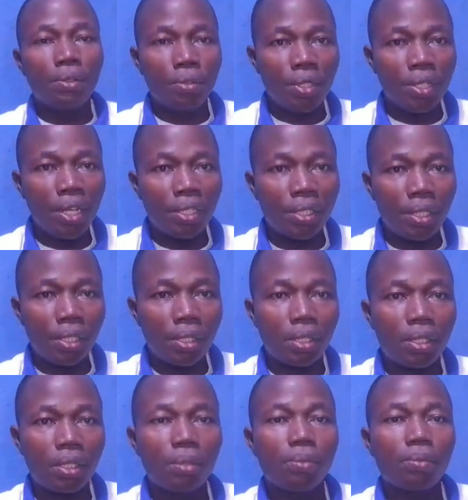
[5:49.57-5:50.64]
real estate,
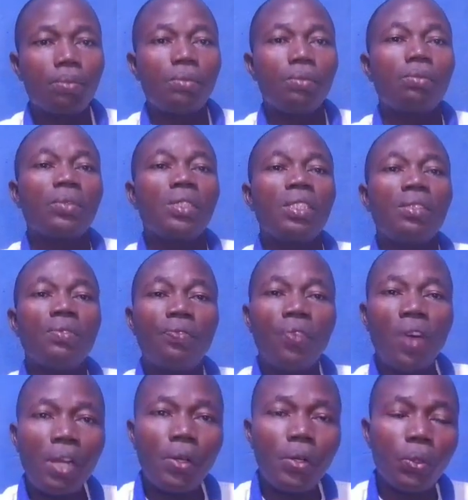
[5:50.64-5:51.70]
the
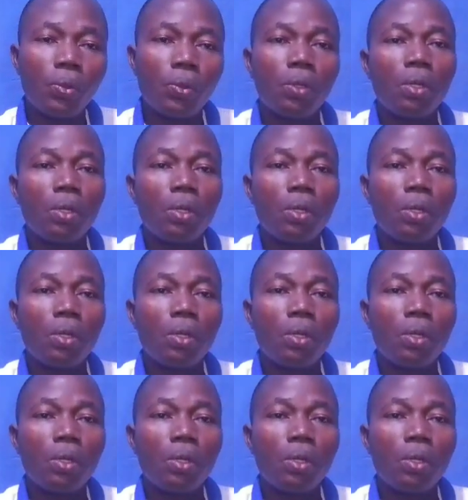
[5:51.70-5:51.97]
value